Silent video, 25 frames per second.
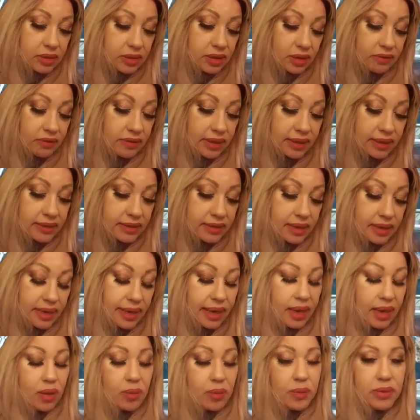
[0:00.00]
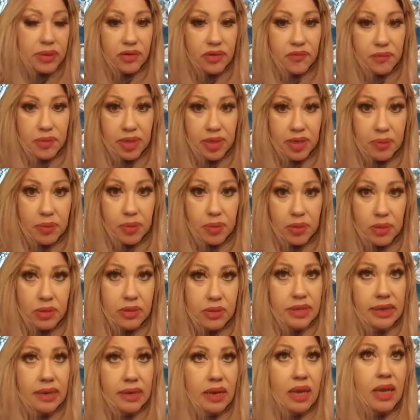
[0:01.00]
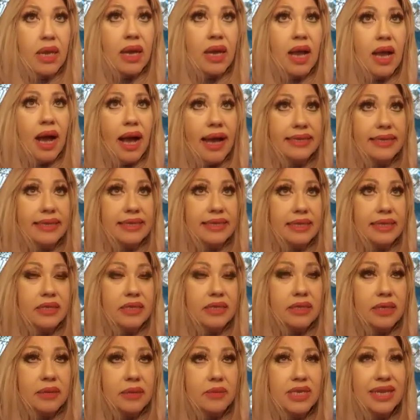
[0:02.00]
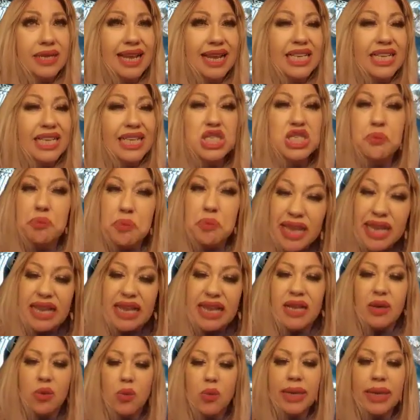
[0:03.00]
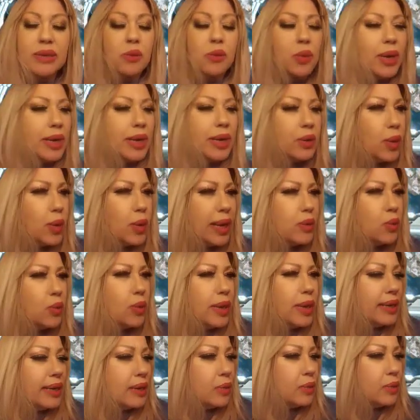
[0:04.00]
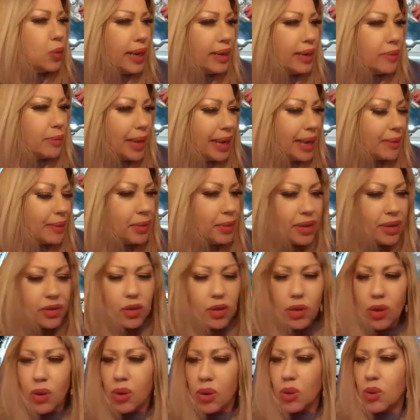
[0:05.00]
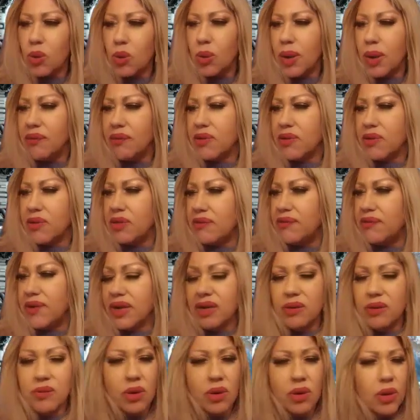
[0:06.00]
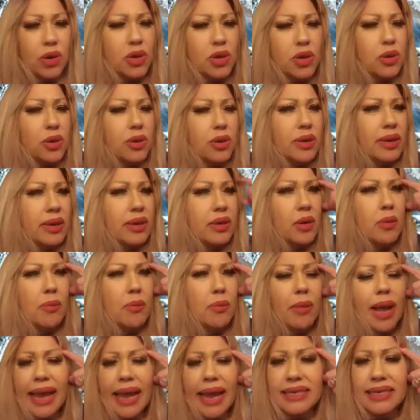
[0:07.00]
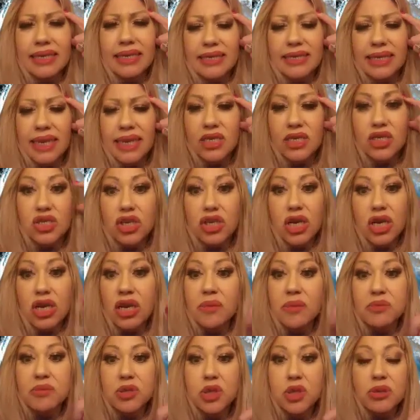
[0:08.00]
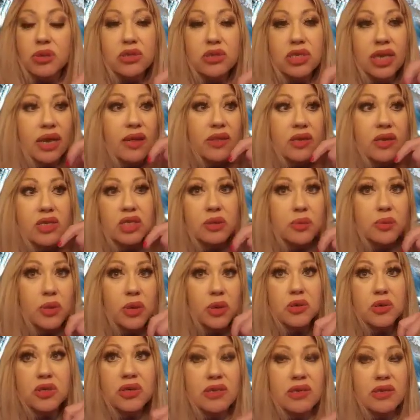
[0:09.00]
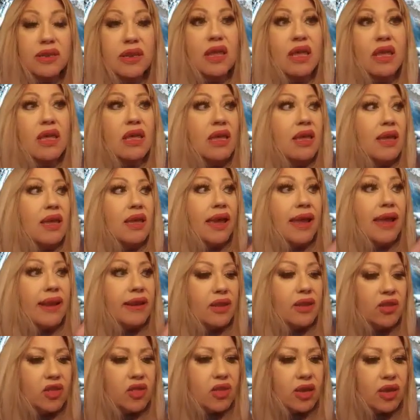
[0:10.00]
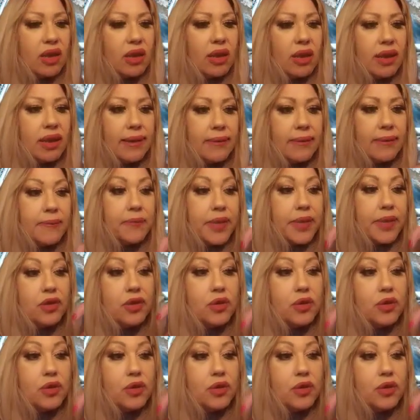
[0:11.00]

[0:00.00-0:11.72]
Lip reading: yourself, like, did I help enough people? Did I teach them? Did I speak when my mother or whoever the fuck, or your mind is saying, shut up, don't tell this person anything, and